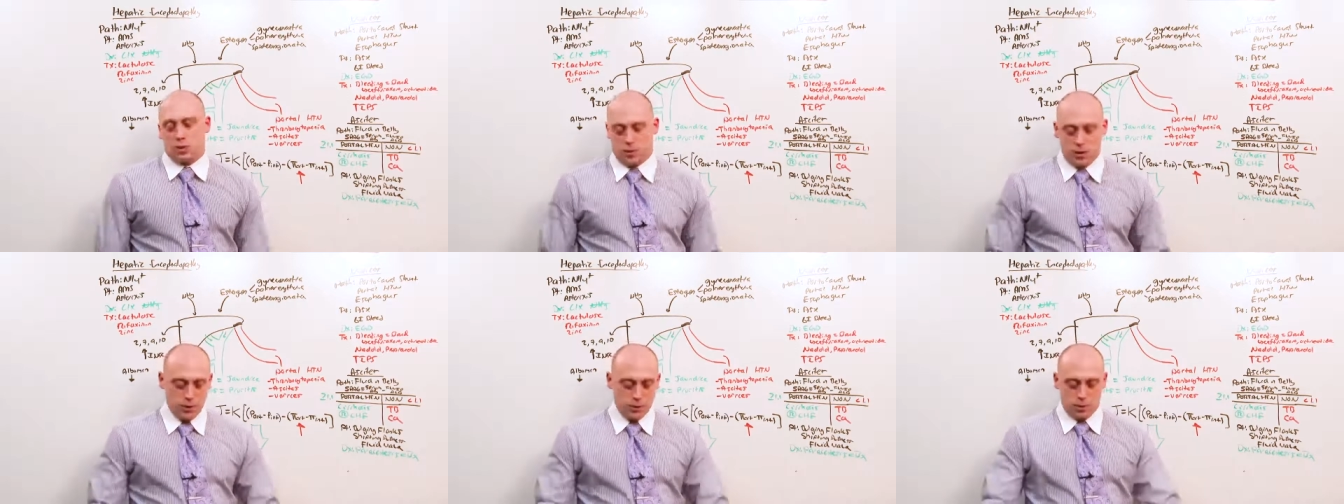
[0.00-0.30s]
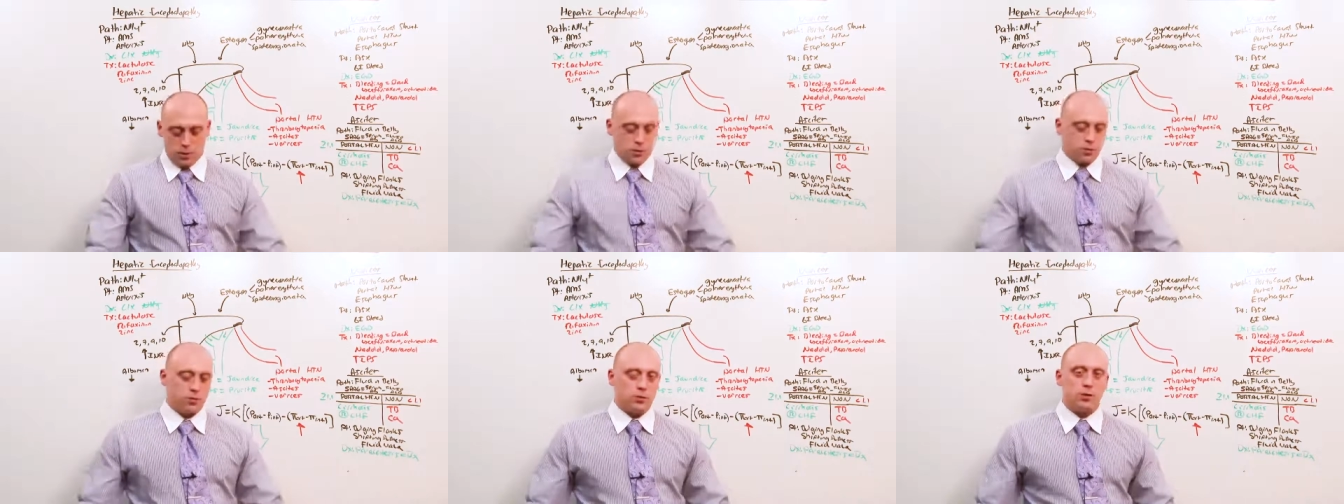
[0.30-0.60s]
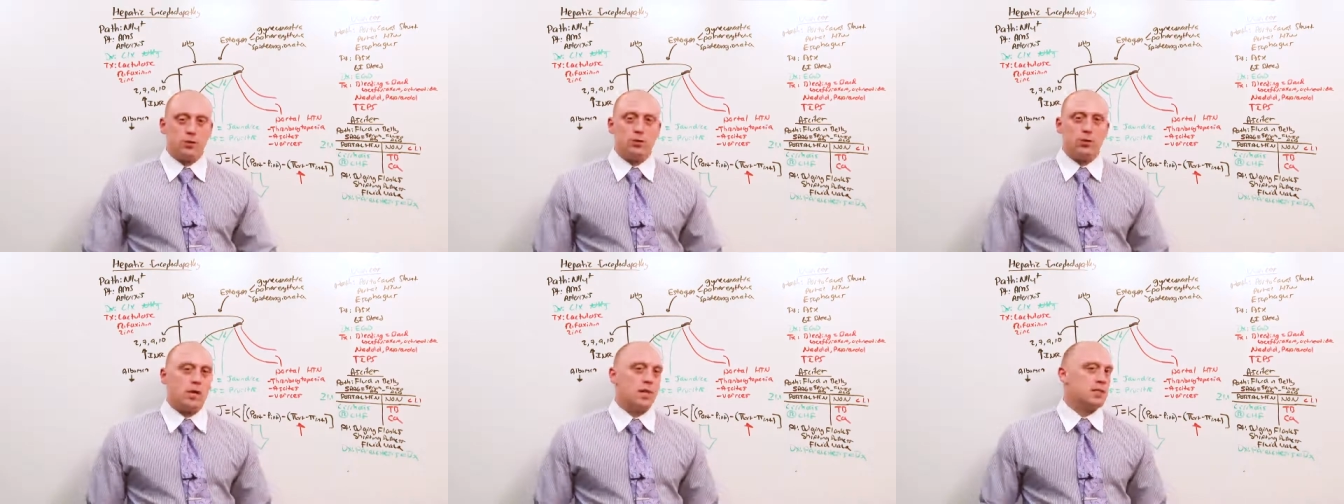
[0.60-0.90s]
You see a bunch of
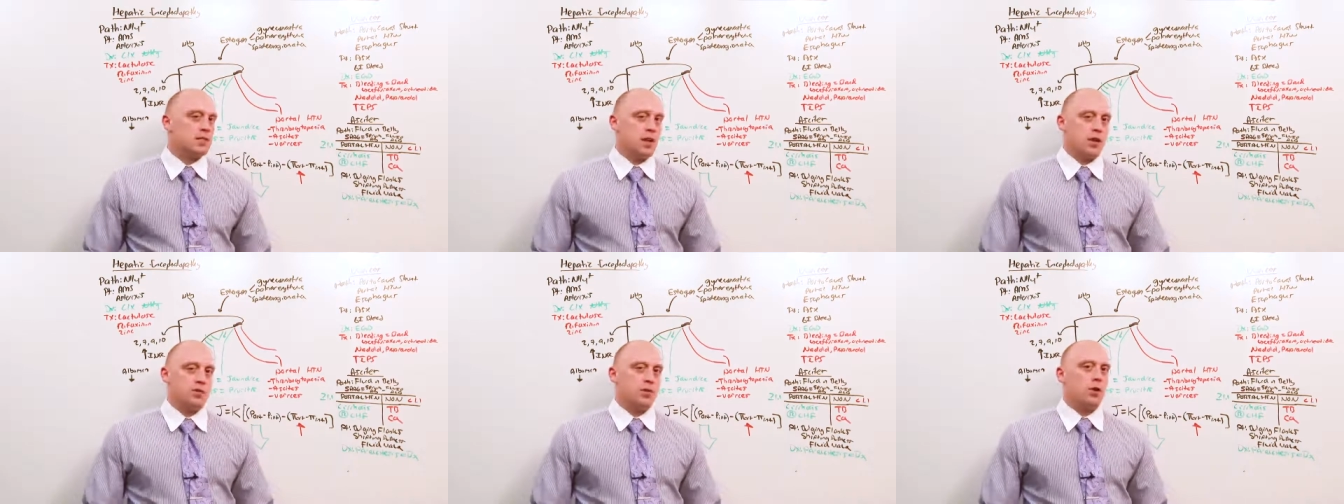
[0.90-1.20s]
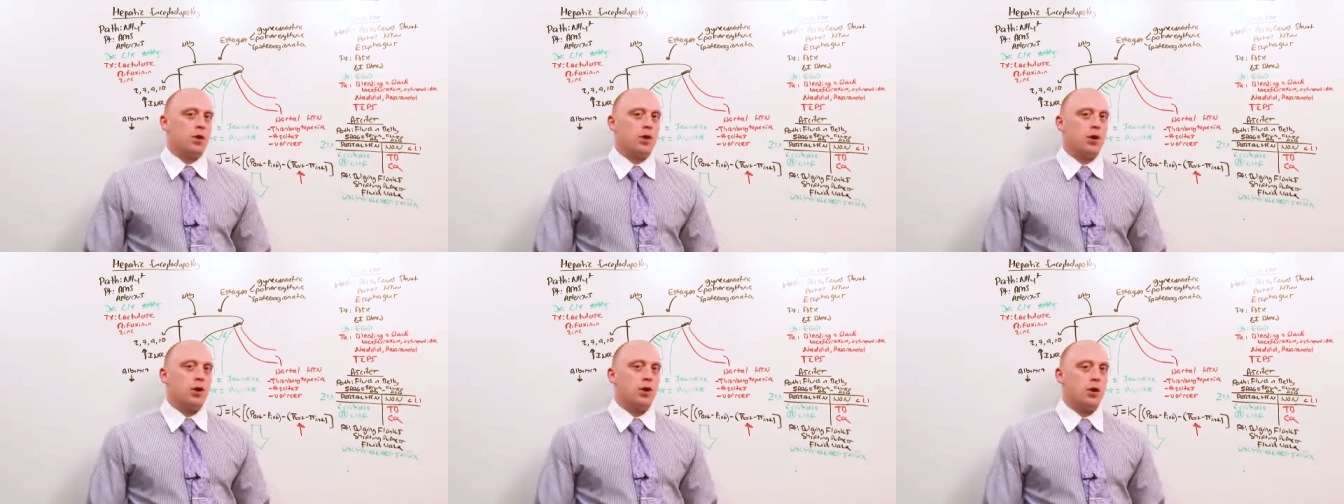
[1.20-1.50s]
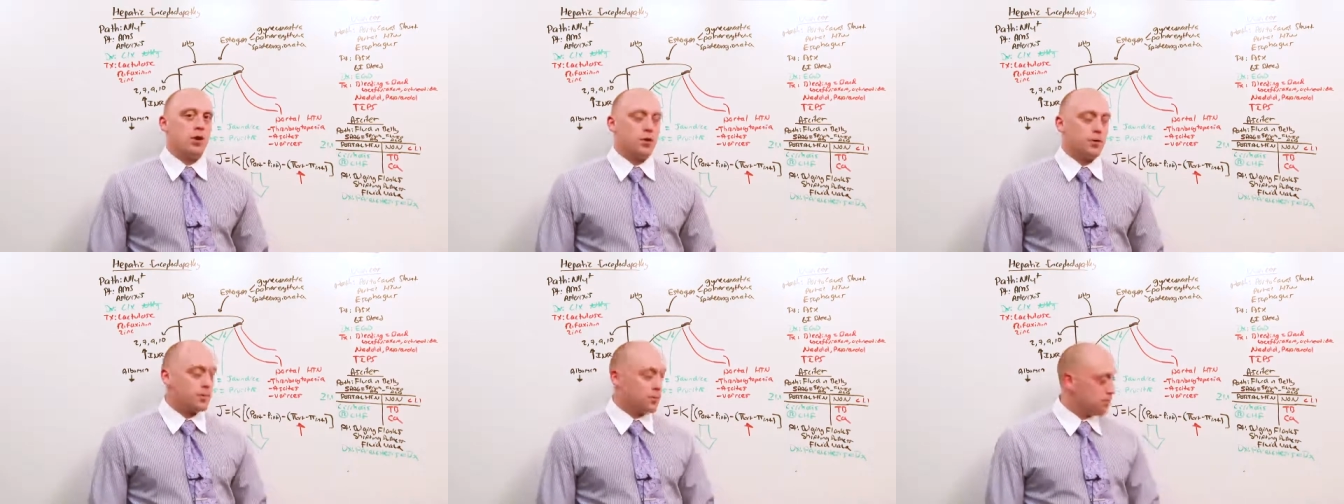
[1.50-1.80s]
fluid. That's not very
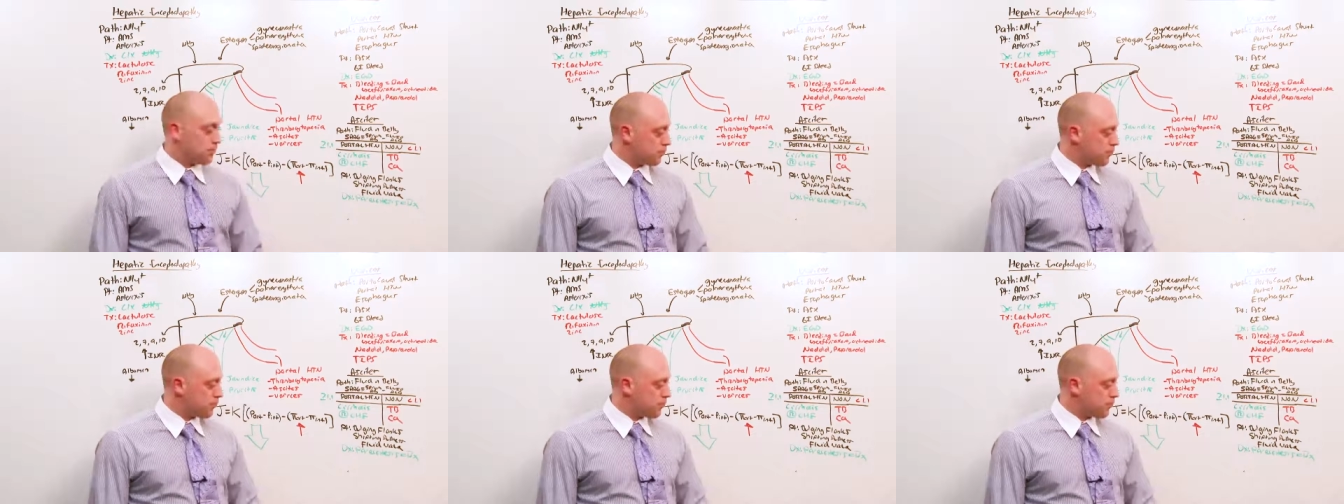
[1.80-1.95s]
hard.